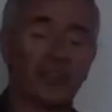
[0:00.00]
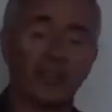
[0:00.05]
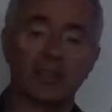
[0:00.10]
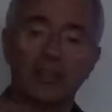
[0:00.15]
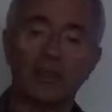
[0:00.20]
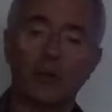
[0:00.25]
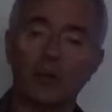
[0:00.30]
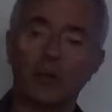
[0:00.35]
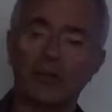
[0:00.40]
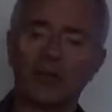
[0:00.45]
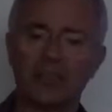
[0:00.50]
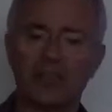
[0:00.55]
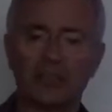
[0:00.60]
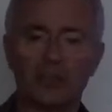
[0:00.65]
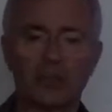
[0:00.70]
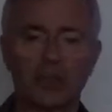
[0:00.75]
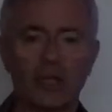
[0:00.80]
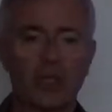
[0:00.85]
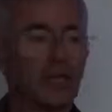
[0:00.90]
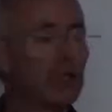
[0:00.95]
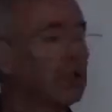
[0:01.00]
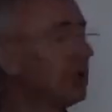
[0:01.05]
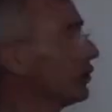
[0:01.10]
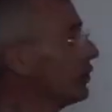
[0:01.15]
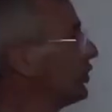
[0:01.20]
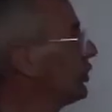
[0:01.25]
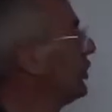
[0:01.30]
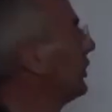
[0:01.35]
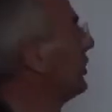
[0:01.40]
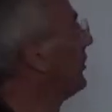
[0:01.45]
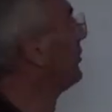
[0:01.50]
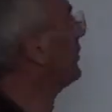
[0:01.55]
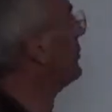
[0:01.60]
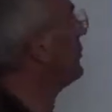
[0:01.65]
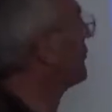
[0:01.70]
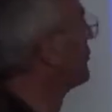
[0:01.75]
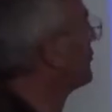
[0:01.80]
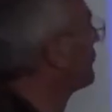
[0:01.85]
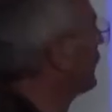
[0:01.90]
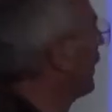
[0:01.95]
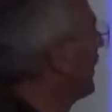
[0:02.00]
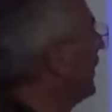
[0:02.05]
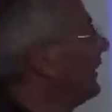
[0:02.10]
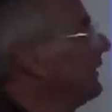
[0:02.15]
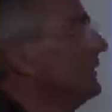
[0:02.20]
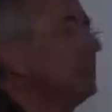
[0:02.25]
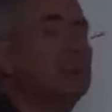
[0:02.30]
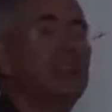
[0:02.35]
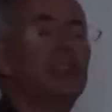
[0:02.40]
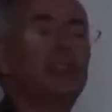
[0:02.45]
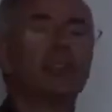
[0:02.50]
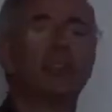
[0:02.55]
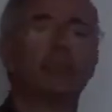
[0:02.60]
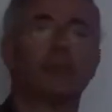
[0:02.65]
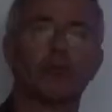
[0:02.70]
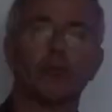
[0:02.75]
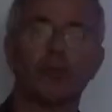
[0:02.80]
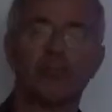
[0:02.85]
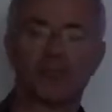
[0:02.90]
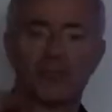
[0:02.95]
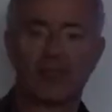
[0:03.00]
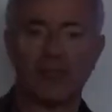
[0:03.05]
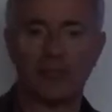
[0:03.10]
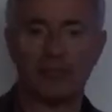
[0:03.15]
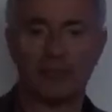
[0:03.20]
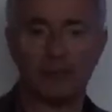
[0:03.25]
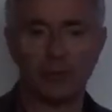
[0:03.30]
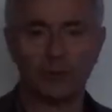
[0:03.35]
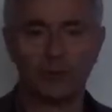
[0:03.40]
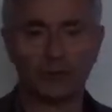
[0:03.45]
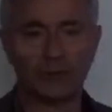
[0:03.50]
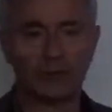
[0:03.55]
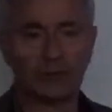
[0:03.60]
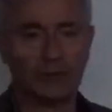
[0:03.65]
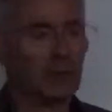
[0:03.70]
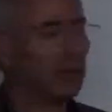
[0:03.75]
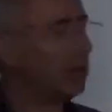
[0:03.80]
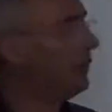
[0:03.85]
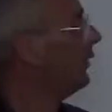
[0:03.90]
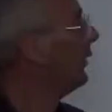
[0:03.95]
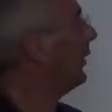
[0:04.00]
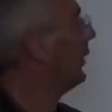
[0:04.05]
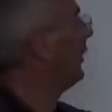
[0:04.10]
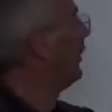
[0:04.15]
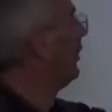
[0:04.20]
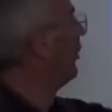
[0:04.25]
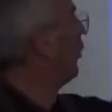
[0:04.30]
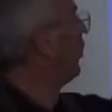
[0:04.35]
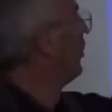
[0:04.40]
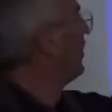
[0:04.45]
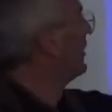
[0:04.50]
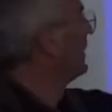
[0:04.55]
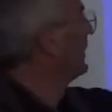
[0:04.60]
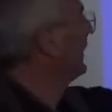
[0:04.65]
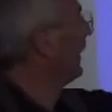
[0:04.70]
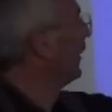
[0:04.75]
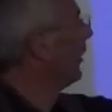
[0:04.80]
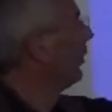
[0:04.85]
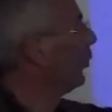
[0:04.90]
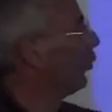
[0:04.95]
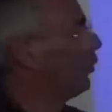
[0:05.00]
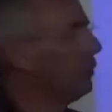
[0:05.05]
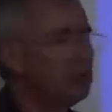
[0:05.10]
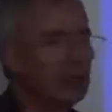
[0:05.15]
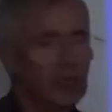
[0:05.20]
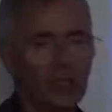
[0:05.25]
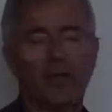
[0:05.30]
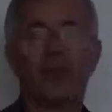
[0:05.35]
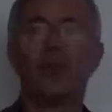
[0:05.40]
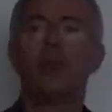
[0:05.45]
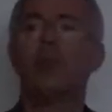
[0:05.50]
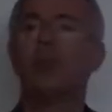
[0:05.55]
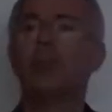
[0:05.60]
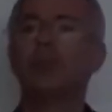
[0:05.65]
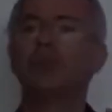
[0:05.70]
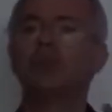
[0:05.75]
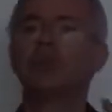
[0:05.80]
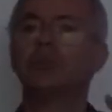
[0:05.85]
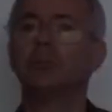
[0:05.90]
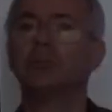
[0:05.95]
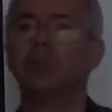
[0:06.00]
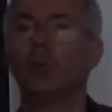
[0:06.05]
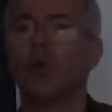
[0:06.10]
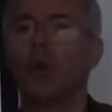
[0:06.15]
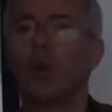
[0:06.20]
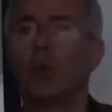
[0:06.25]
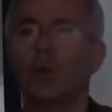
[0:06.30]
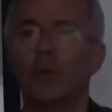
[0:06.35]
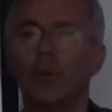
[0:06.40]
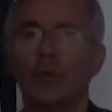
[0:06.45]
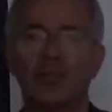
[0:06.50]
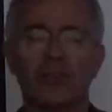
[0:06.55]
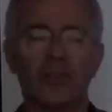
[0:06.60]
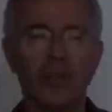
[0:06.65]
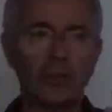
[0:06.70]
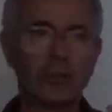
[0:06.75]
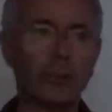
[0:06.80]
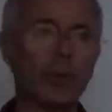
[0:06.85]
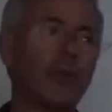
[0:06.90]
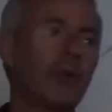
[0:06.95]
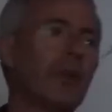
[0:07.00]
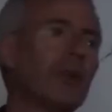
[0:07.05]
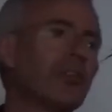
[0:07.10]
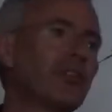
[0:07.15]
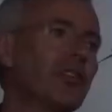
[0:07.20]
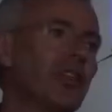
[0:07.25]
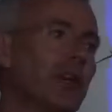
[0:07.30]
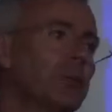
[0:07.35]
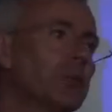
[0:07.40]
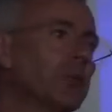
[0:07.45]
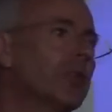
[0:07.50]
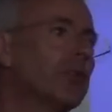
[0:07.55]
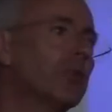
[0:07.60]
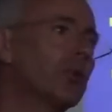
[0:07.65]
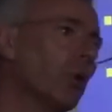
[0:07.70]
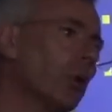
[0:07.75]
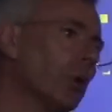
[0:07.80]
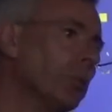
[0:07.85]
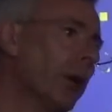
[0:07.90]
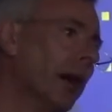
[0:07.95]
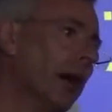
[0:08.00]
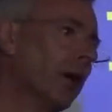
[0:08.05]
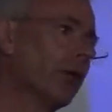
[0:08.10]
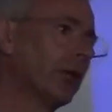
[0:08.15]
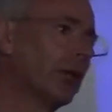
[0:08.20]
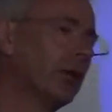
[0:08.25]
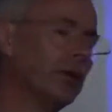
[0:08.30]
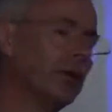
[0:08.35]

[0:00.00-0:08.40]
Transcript: organisational culture and size and risk levels, working out which are the most important things. That's what the assignment is all about.